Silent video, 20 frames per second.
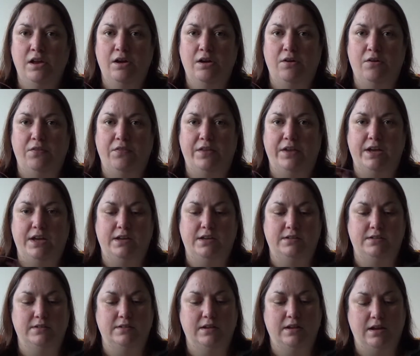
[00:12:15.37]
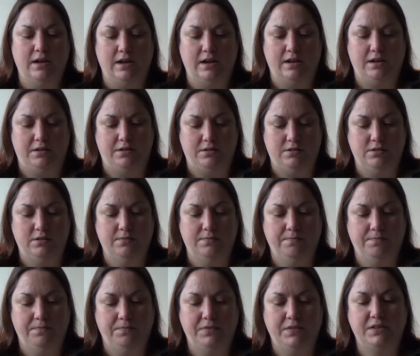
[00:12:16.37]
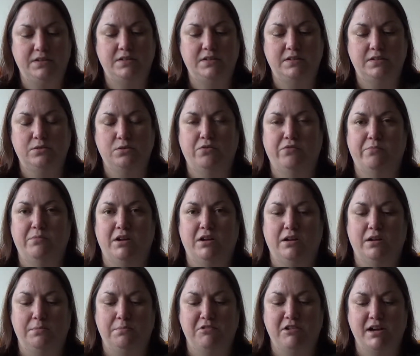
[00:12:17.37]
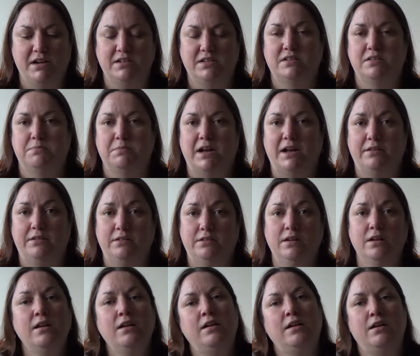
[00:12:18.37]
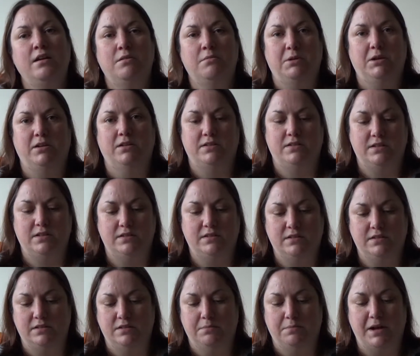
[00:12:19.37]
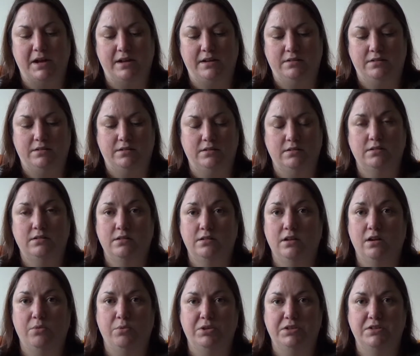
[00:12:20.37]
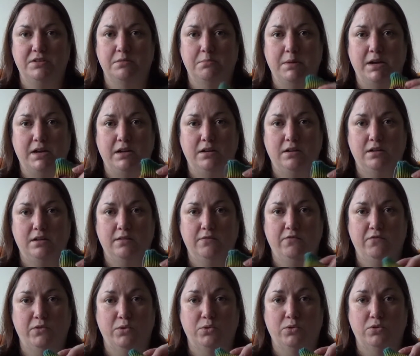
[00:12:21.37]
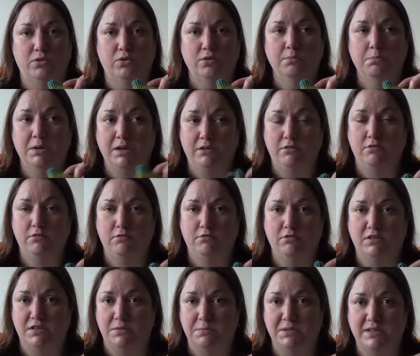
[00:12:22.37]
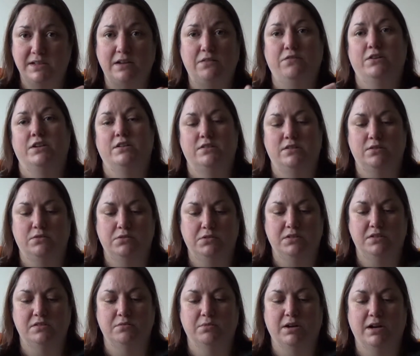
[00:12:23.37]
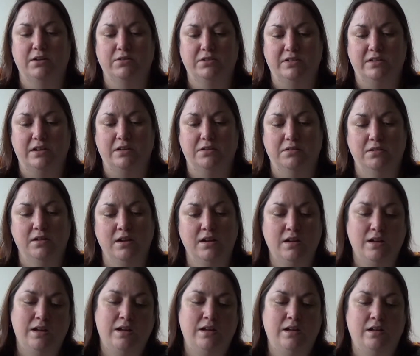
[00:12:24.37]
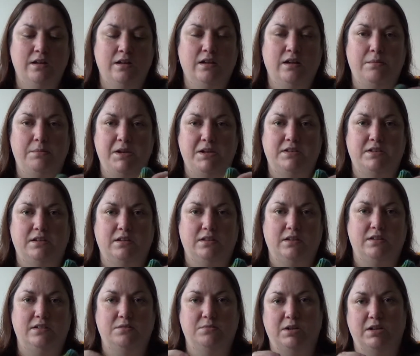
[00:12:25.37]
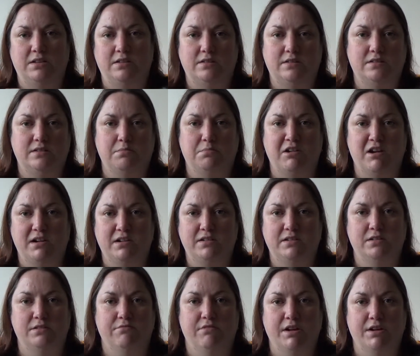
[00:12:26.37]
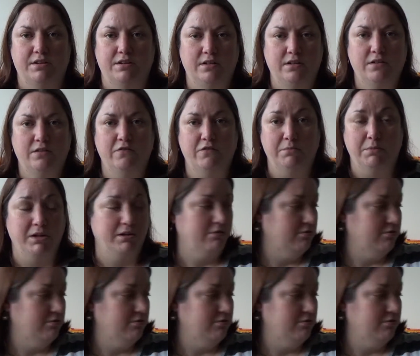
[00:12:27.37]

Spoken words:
on these. And this is sort of my practice pattern, because this is the pattern I want to make for my Christmas Advent socks as well, so I'm knitting these ones as a practice run for my